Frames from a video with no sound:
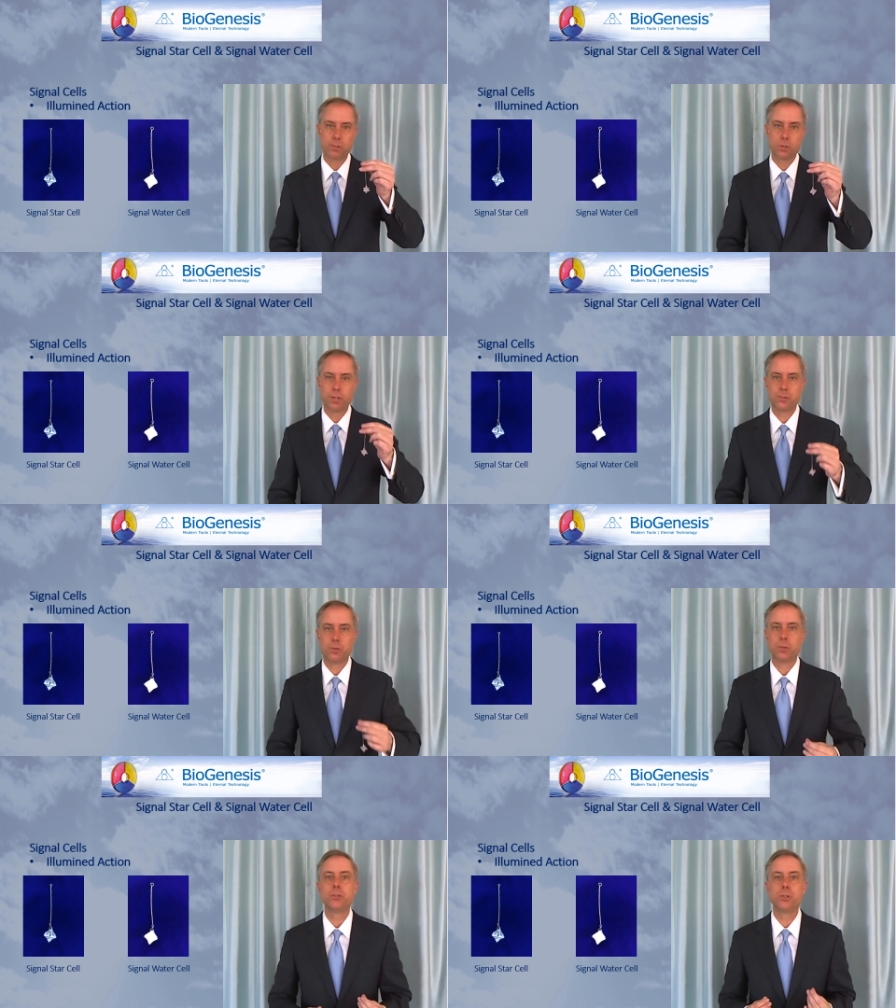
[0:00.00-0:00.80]

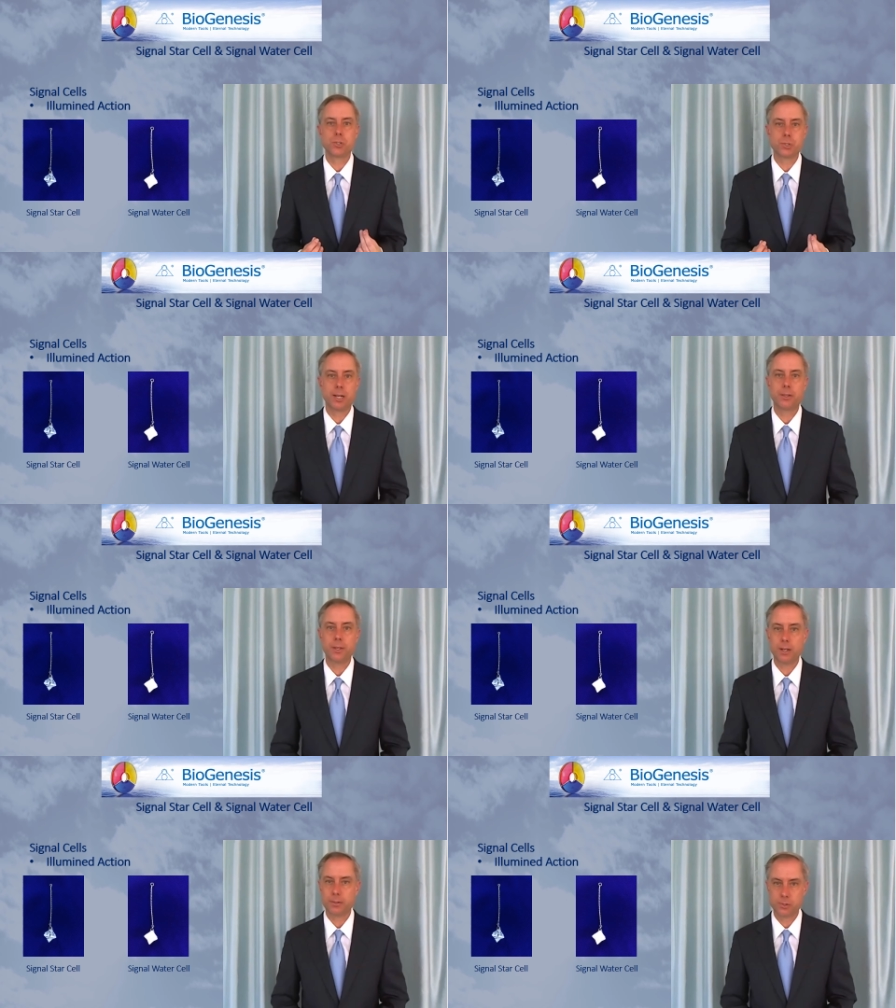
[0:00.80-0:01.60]
crystal, just like the
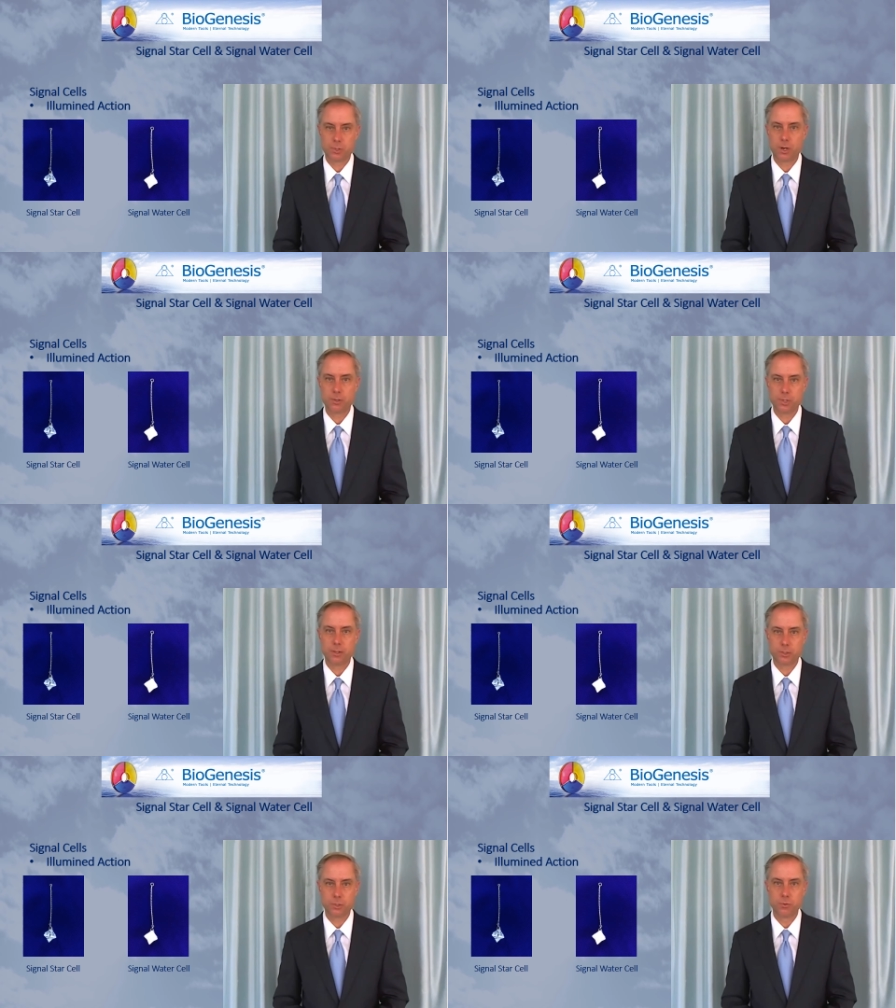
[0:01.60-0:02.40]
other star cell
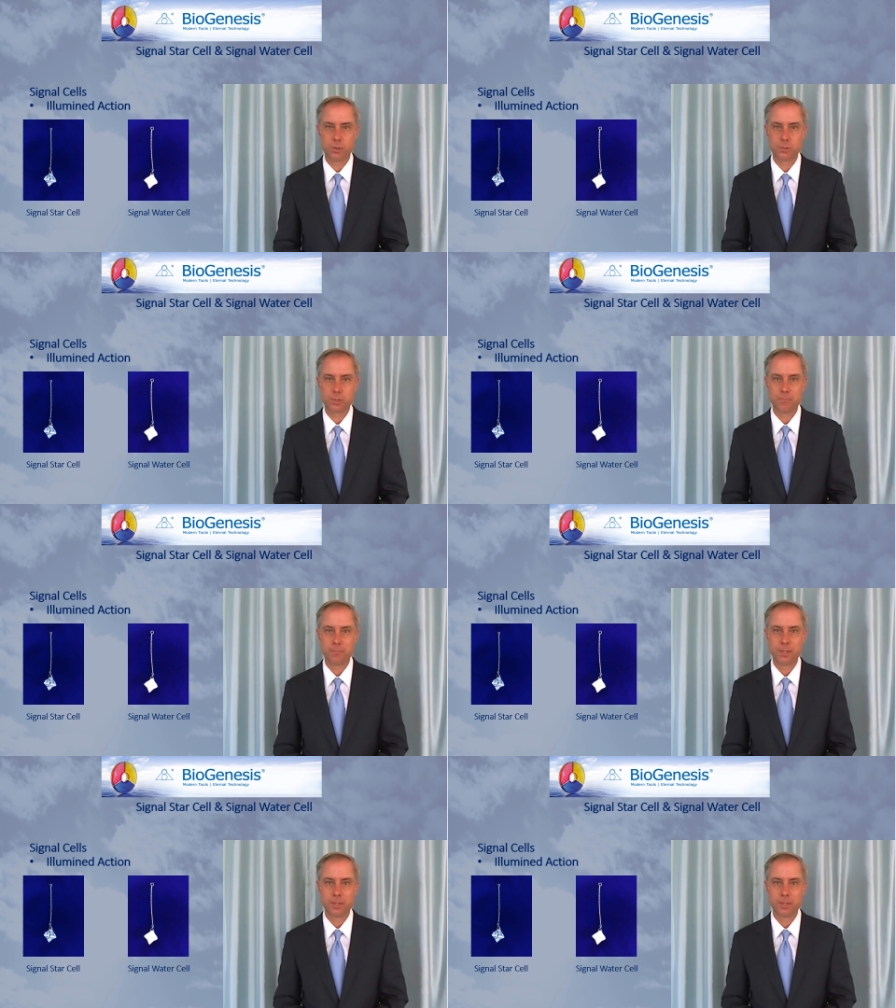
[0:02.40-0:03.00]
tools.